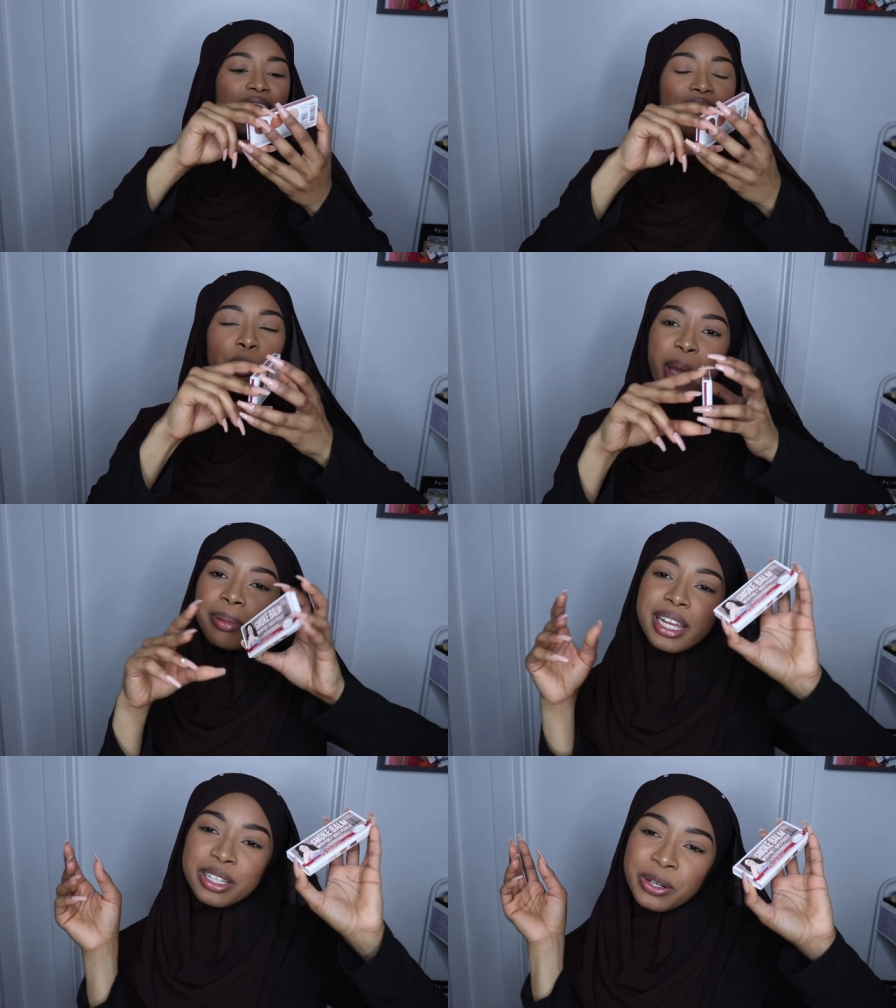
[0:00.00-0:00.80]
Um, I
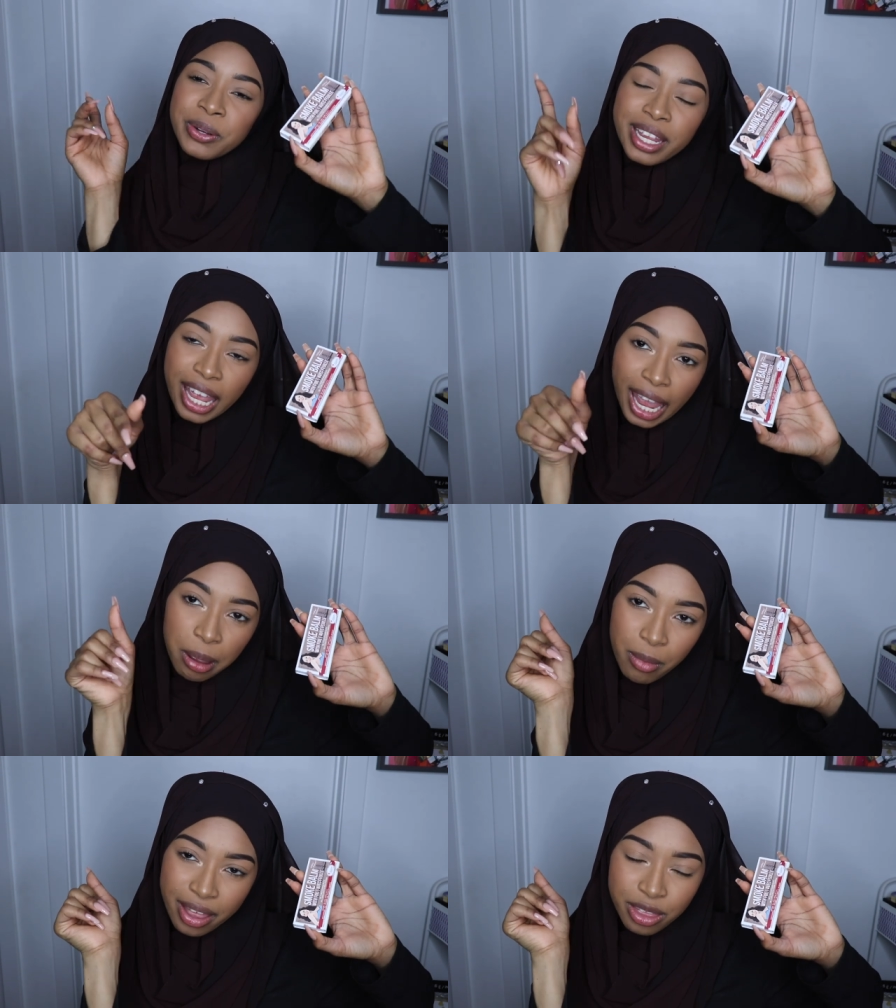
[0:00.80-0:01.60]
played a little
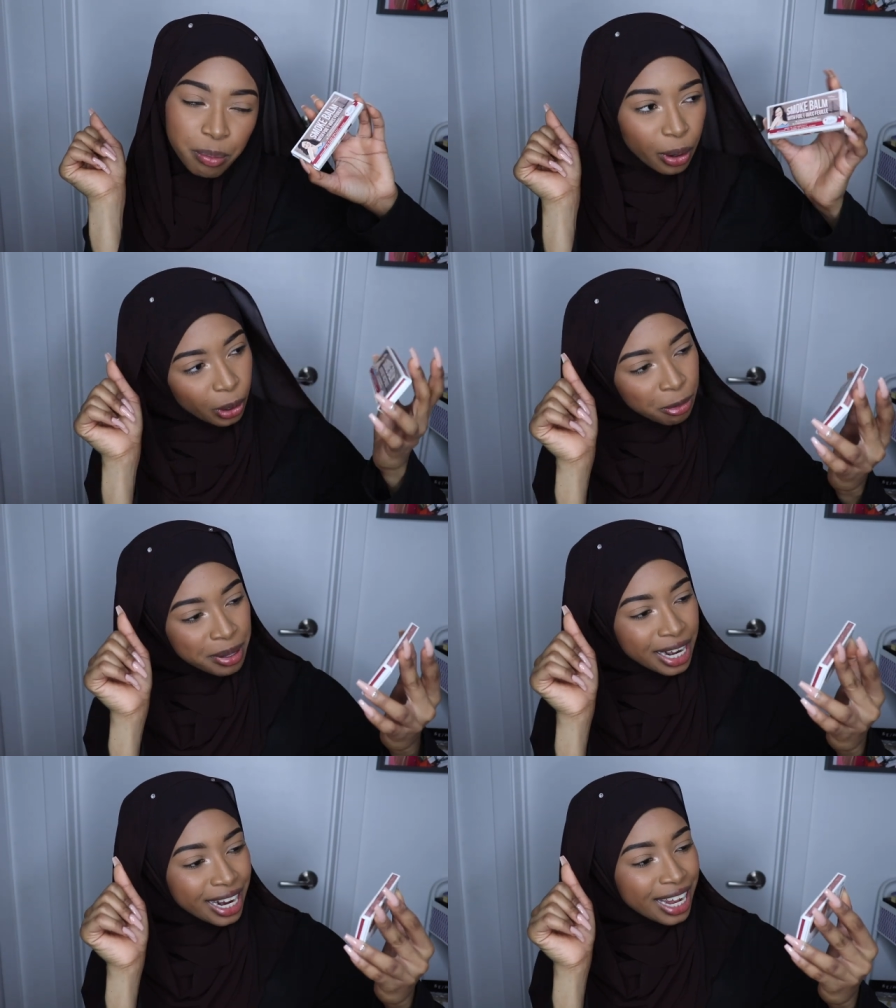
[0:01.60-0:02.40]
game at the balm and I